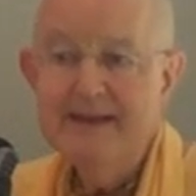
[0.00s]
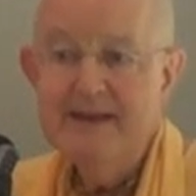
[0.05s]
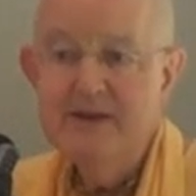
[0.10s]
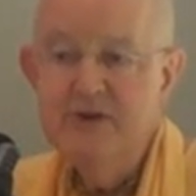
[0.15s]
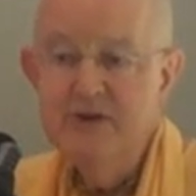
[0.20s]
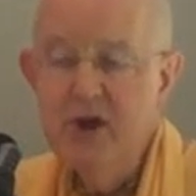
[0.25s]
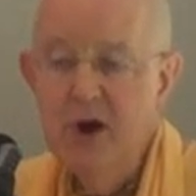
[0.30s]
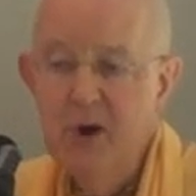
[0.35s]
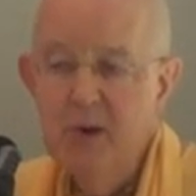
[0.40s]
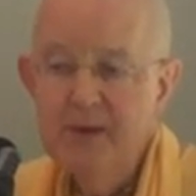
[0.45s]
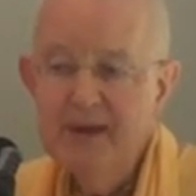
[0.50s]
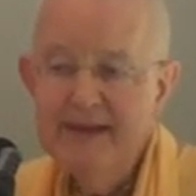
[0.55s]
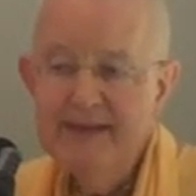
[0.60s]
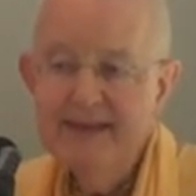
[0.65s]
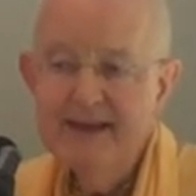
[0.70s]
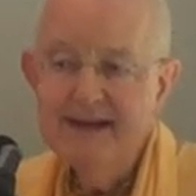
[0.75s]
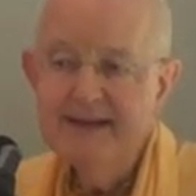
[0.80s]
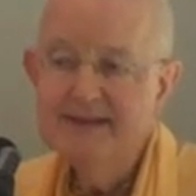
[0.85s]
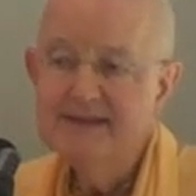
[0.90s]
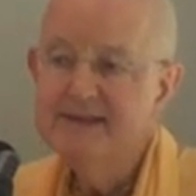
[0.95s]
Knowing
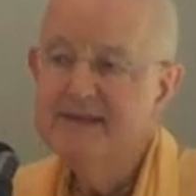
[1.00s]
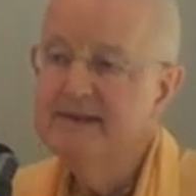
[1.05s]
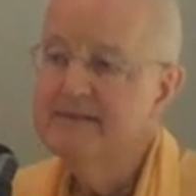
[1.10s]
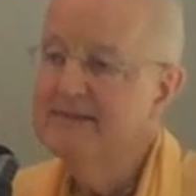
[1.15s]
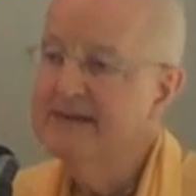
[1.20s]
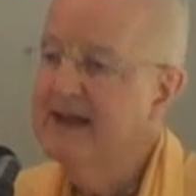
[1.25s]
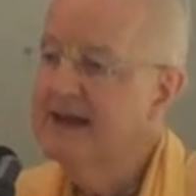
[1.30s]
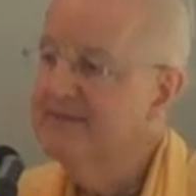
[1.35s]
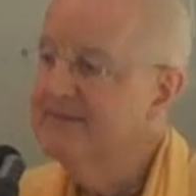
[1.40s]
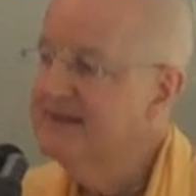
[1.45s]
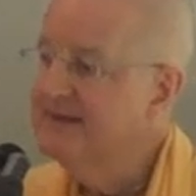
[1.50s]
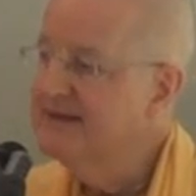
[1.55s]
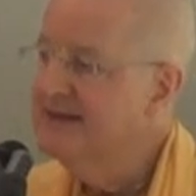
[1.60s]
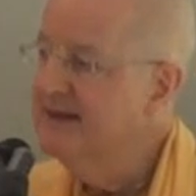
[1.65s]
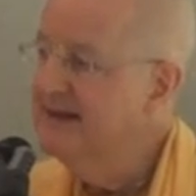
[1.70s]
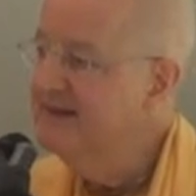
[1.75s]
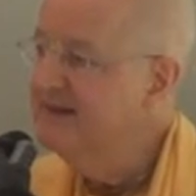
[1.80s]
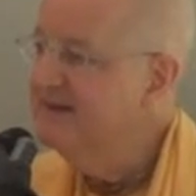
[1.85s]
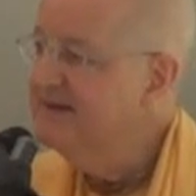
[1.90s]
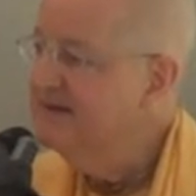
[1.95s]
that, still we have the
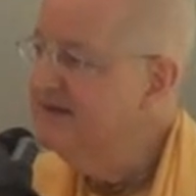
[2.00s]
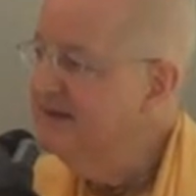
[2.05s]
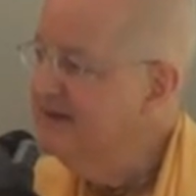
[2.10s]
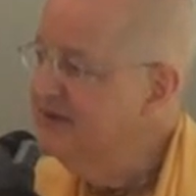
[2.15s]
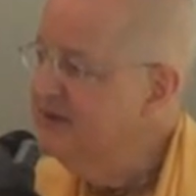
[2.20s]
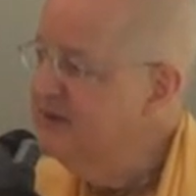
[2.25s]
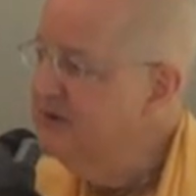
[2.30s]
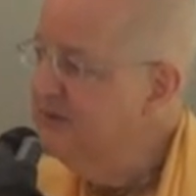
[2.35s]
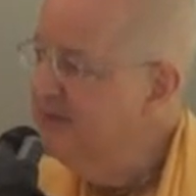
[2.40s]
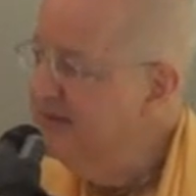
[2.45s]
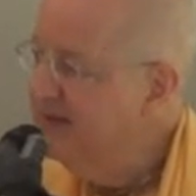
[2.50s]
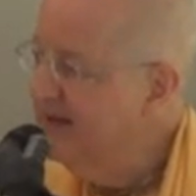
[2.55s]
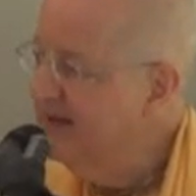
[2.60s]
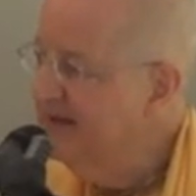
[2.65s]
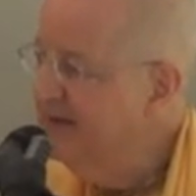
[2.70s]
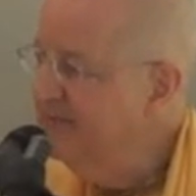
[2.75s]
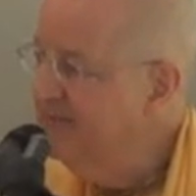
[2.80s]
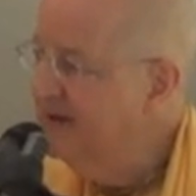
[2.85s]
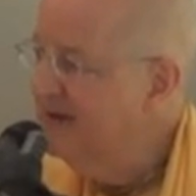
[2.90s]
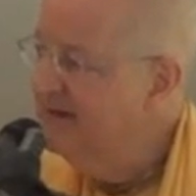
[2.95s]
tendency to rely
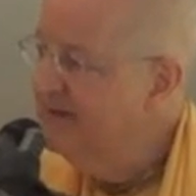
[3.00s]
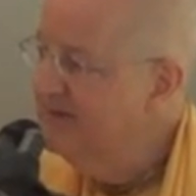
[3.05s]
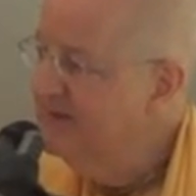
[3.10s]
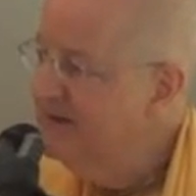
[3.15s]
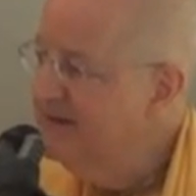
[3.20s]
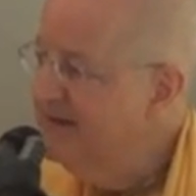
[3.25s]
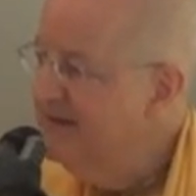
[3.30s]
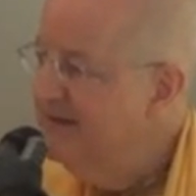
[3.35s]
upon